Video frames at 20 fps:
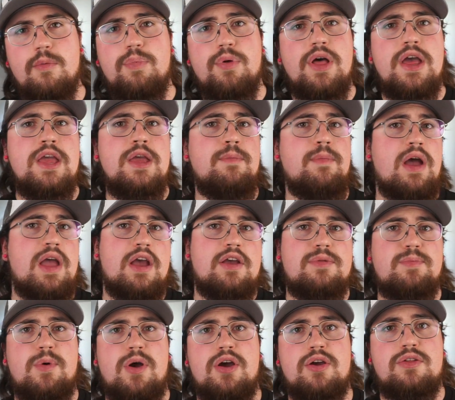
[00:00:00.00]
play my
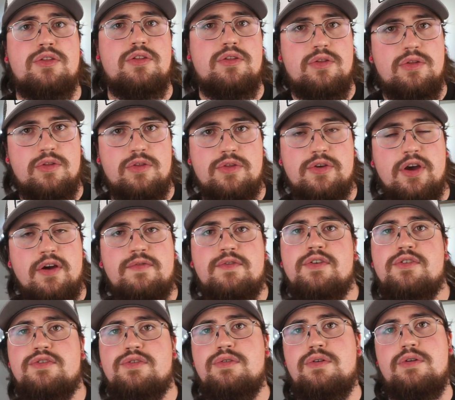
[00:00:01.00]
Xbox Scuf
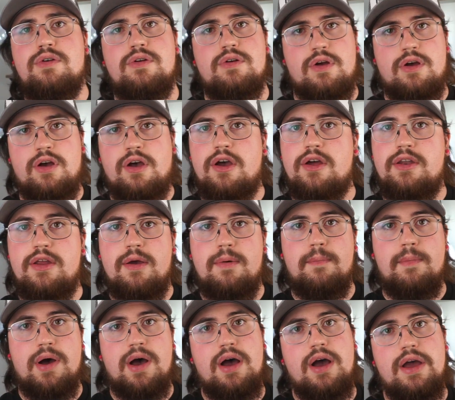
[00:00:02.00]
controller on
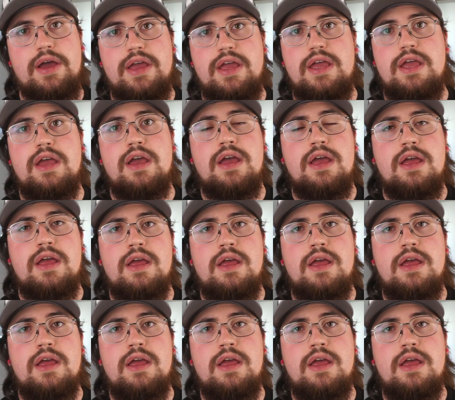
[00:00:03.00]
my,